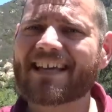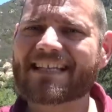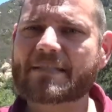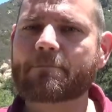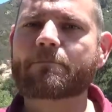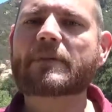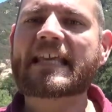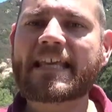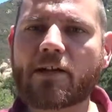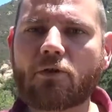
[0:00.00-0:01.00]
is
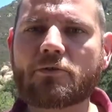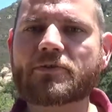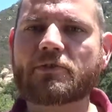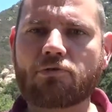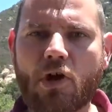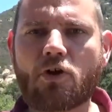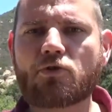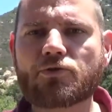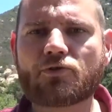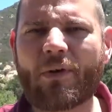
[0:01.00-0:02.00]
eagles, crows,